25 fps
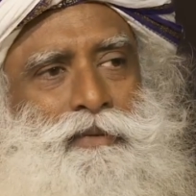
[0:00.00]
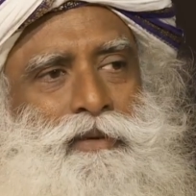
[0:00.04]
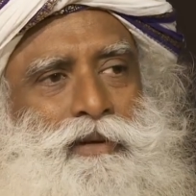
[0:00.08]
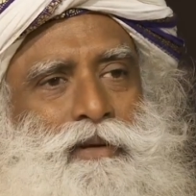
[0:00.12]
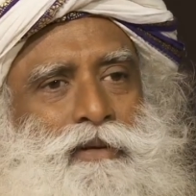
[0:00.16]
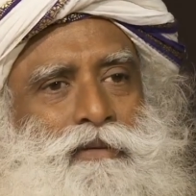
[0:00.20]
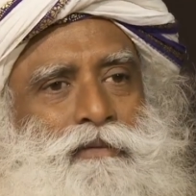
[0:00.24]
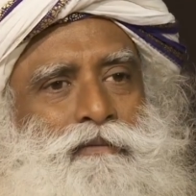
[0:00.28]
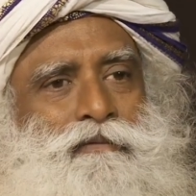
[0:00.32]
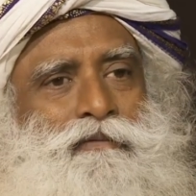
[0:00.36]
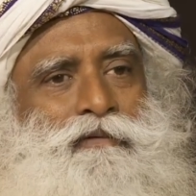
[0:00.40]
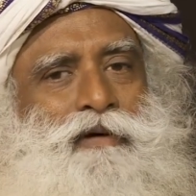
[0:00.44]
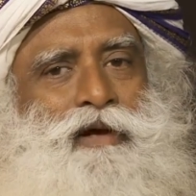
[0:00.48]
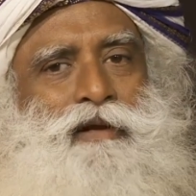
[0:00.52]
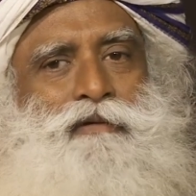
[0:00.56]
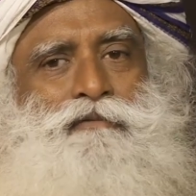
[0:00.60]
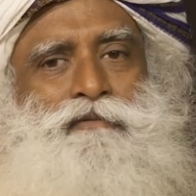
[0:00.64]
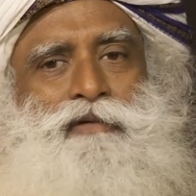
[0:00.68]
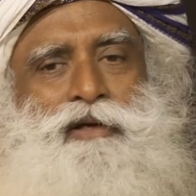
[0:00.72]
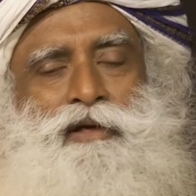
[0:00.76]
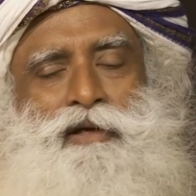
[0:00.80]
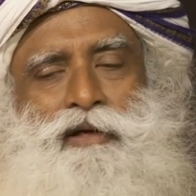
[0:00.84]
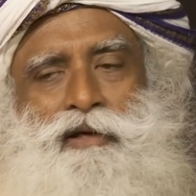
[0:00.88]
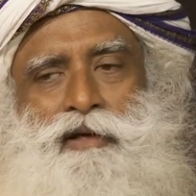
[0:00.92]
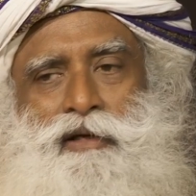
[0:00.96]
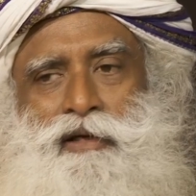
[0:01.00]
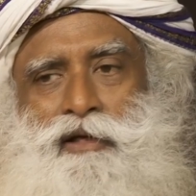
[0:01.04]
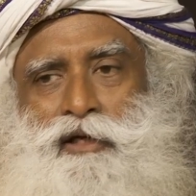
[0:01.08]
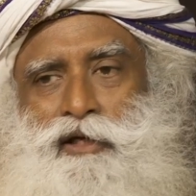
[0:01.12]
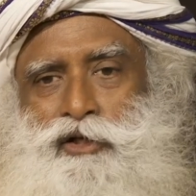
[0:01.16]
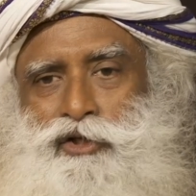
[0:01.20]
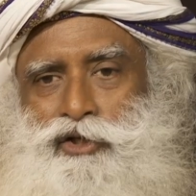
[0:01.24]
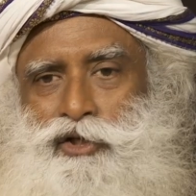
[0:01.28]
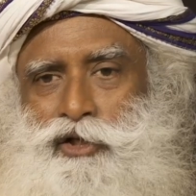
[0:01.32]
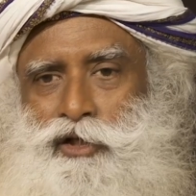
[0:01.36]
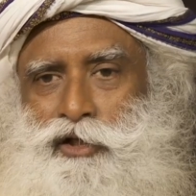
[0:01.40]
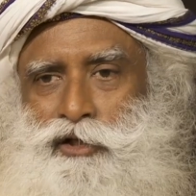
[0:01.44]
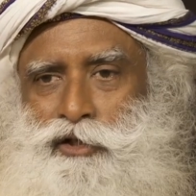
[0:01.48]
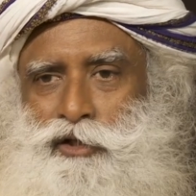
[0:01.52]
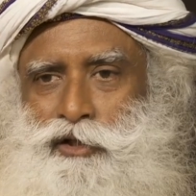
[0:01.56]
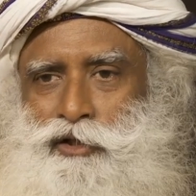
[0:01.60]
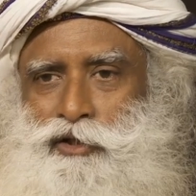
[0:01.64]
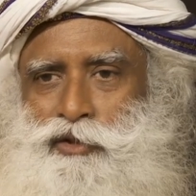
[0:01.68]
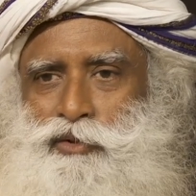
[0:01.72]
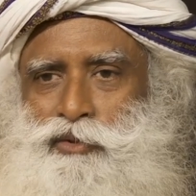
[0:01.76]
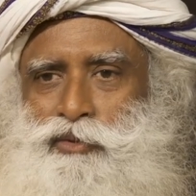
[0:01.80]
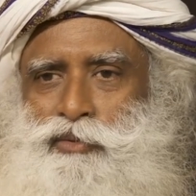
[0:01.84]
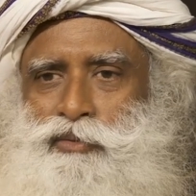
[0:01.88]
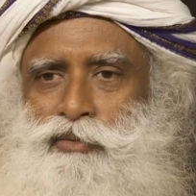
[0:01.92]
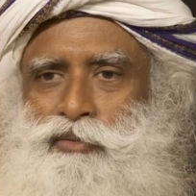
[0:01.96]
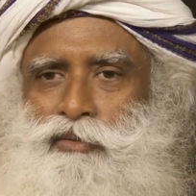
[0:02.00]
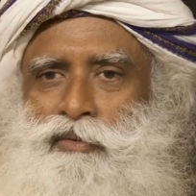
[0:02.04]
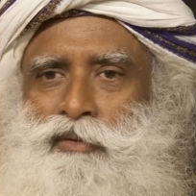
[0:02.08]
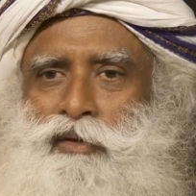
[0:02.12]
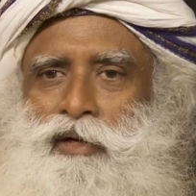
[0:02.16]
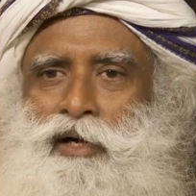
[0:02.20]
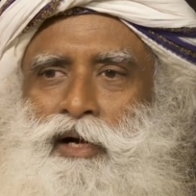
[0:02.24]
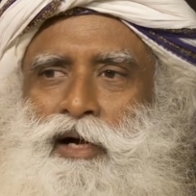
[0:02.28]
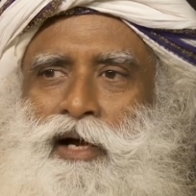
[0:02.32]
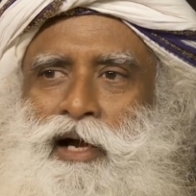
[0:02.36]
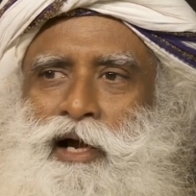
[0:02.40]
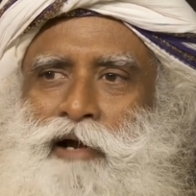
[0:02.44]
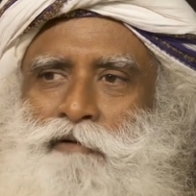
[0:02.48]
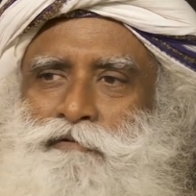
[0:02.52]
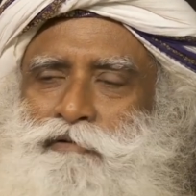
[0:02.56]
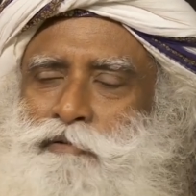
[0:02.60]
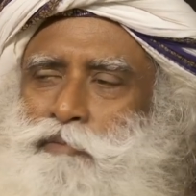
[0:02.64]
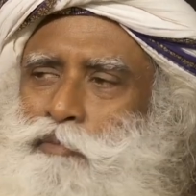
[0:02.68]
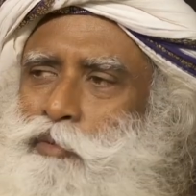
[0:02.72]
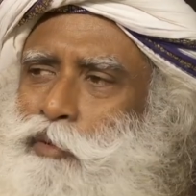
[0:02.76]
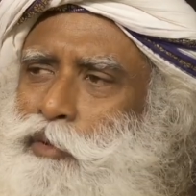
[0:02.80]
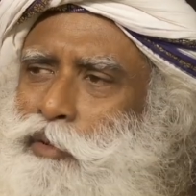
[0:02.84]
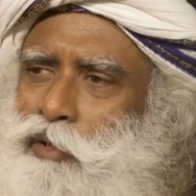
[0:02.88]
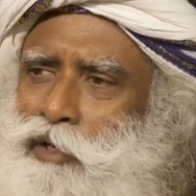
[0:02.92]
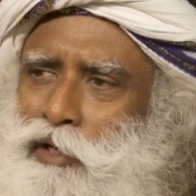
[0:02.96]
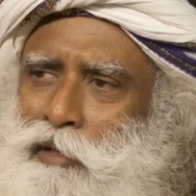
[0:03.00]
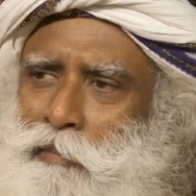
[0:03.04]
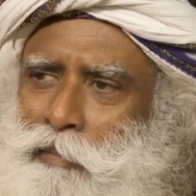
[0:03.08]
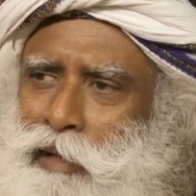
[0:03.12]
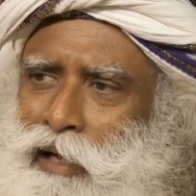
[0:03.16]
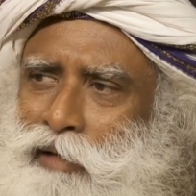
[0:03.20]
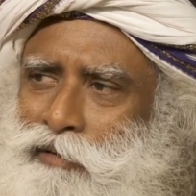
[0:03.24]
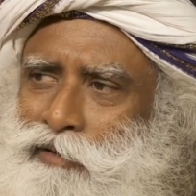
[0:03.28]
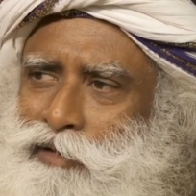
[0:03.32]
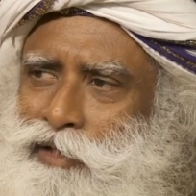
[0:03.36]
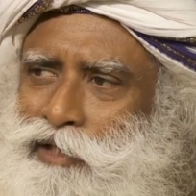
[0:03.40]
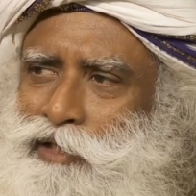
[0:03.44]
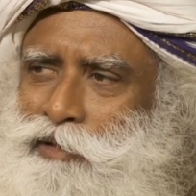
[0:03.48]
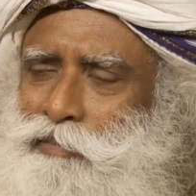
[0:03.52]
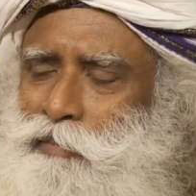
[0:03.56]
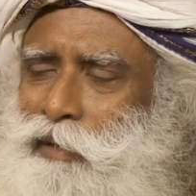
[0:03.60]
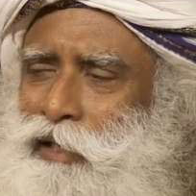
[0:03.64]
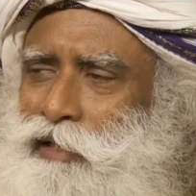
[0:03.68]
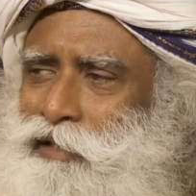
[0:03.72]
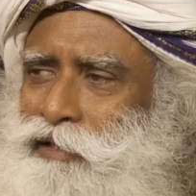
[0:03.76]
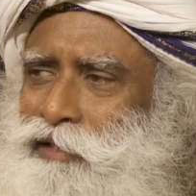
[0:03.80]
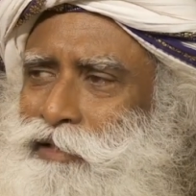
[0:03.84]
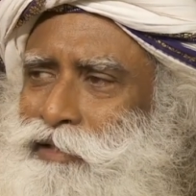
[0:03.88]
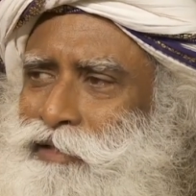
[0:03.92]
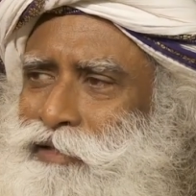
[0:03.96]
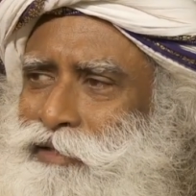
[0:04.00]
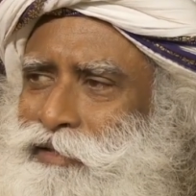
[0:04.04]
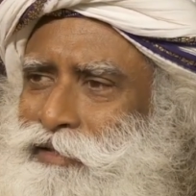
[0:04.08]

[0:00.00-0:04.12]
When we initiated you, I have spoken about this, but